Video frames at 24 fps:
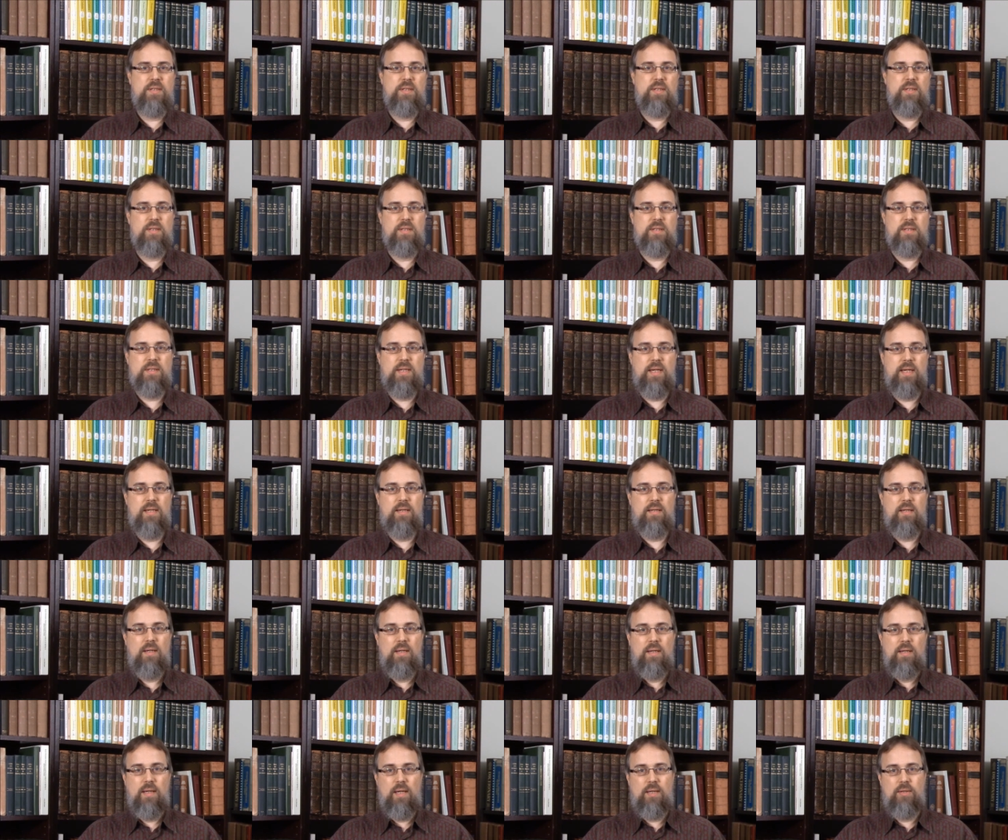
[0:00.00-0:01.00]
to the sight
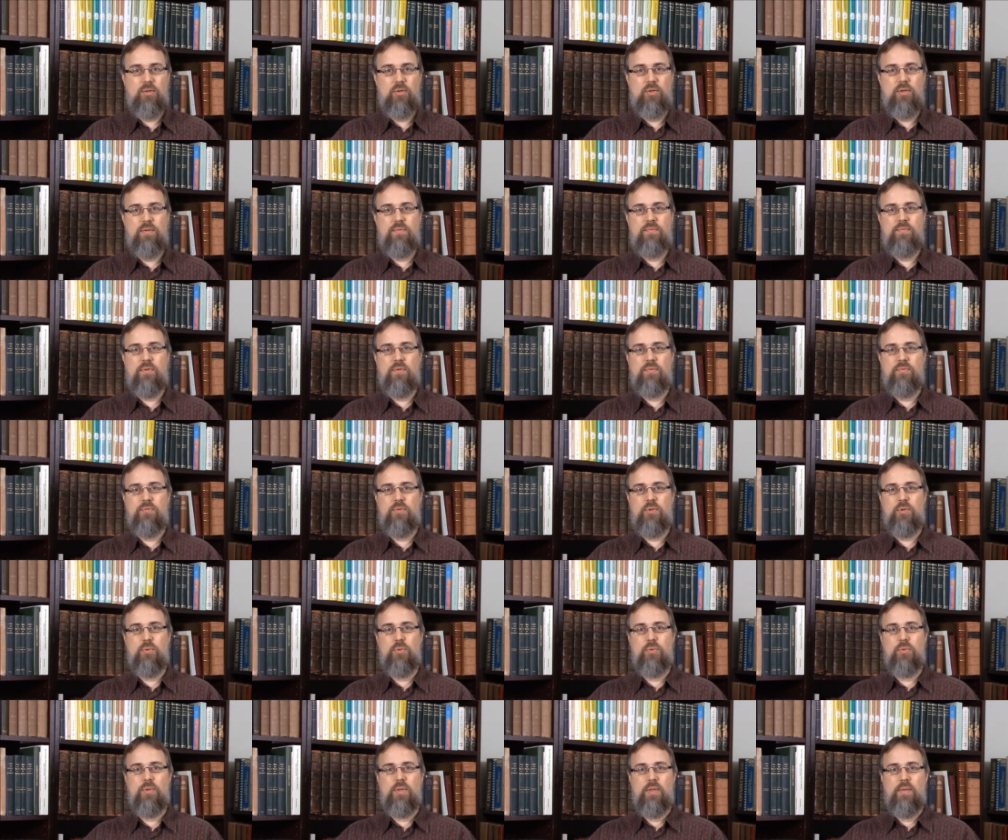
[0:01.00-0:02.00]
and good for
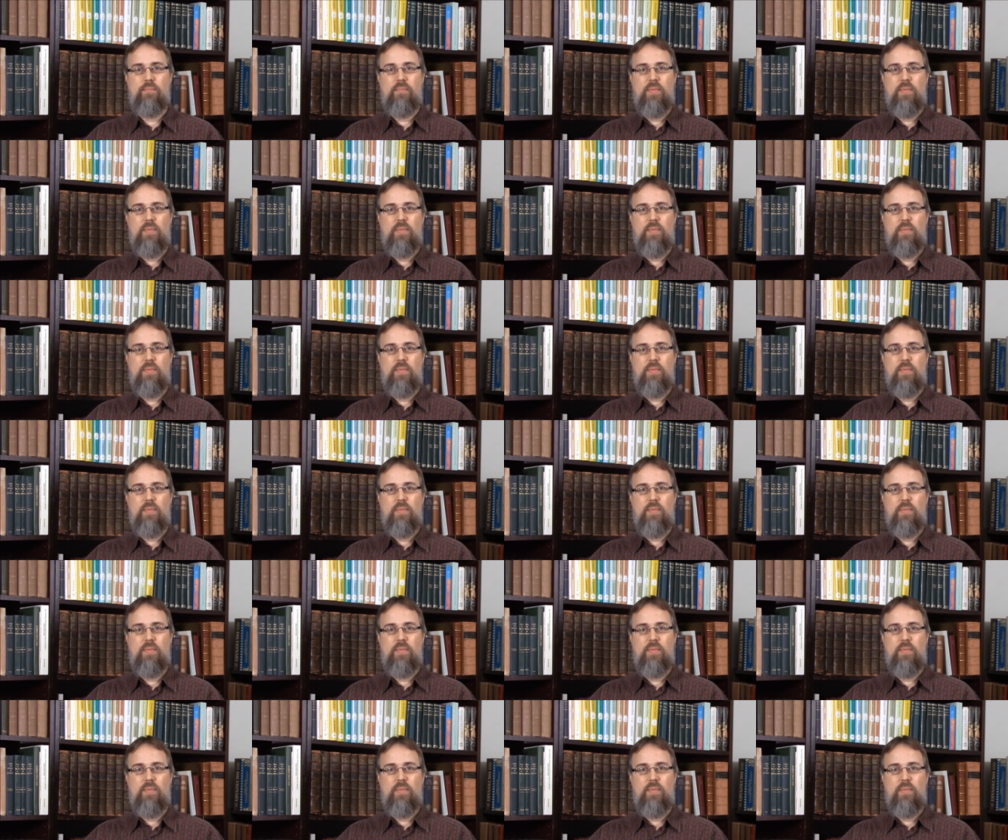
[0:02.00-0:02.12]
food.